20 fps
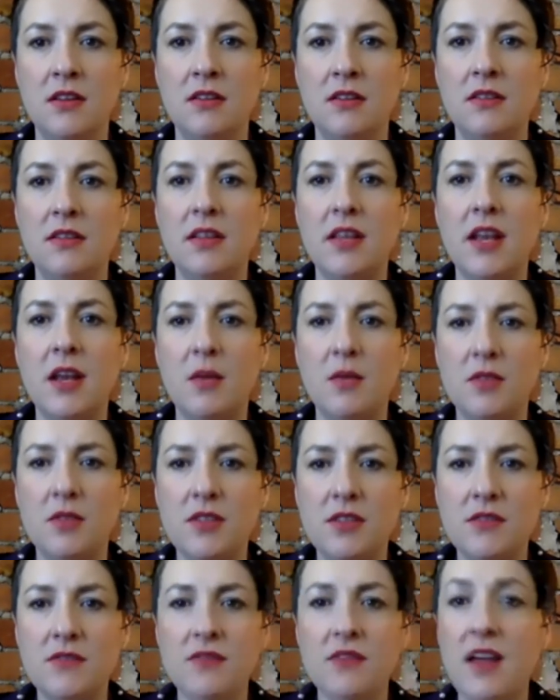That I will
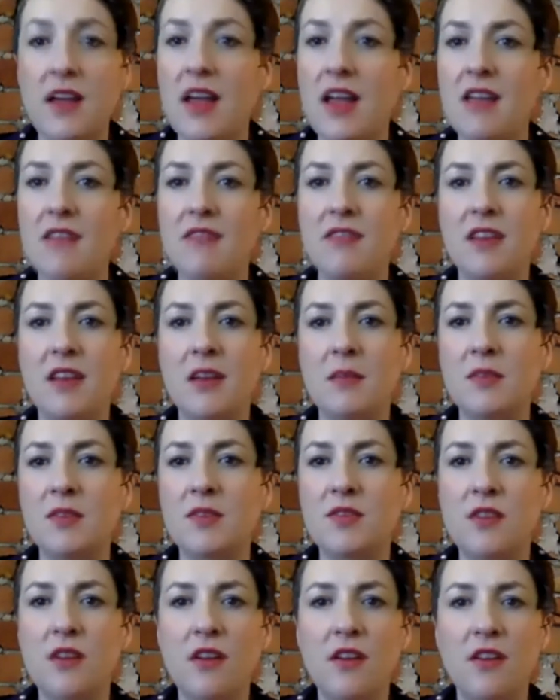survive, that I'm
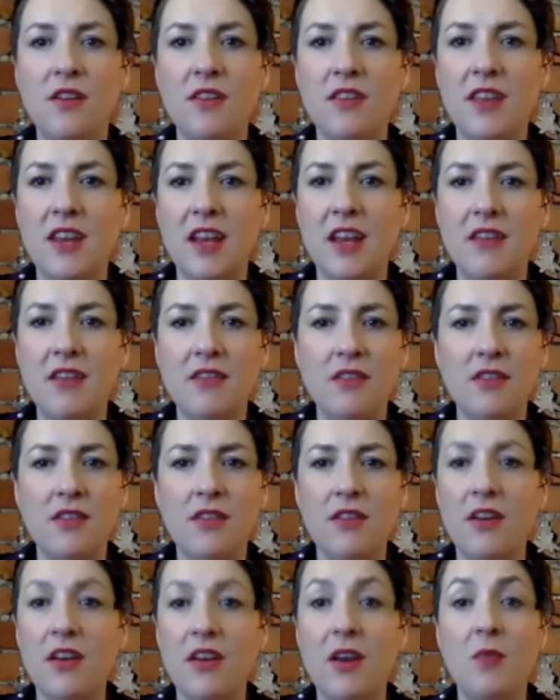stronger than I ever
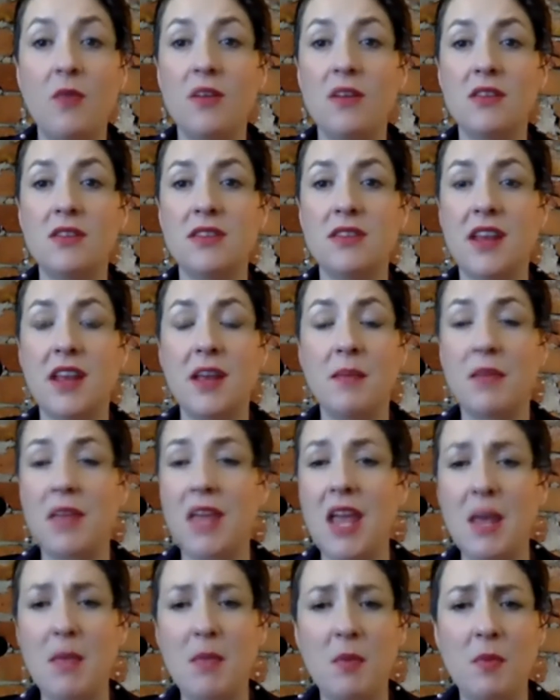thought I was, that I'm
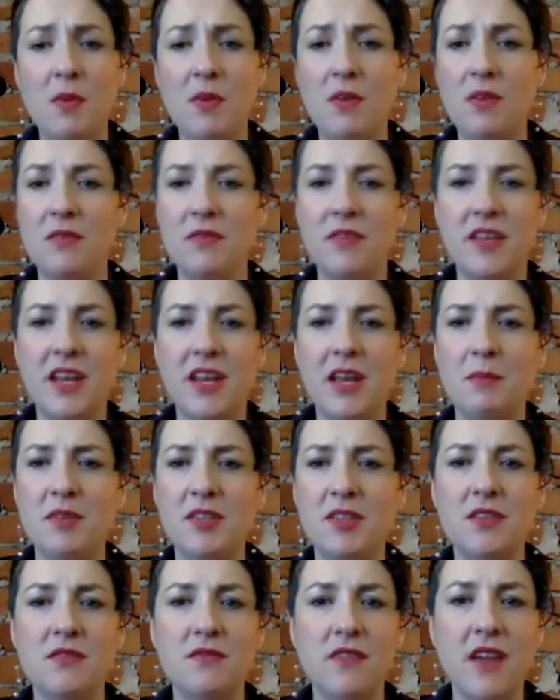capable, that I'm a
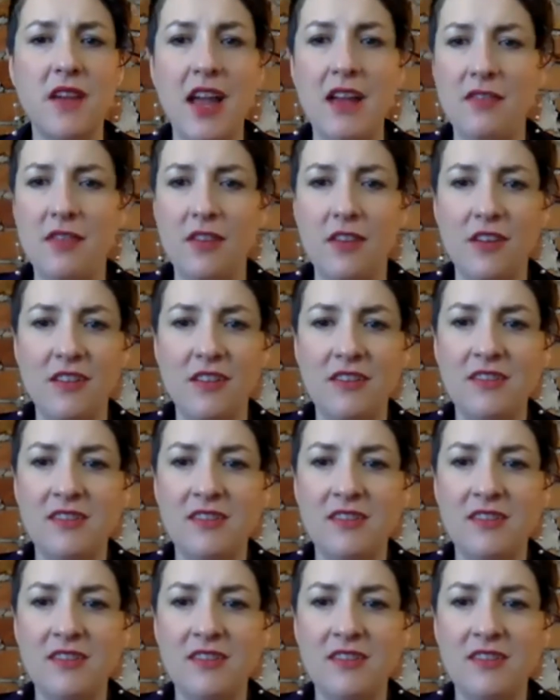survivor,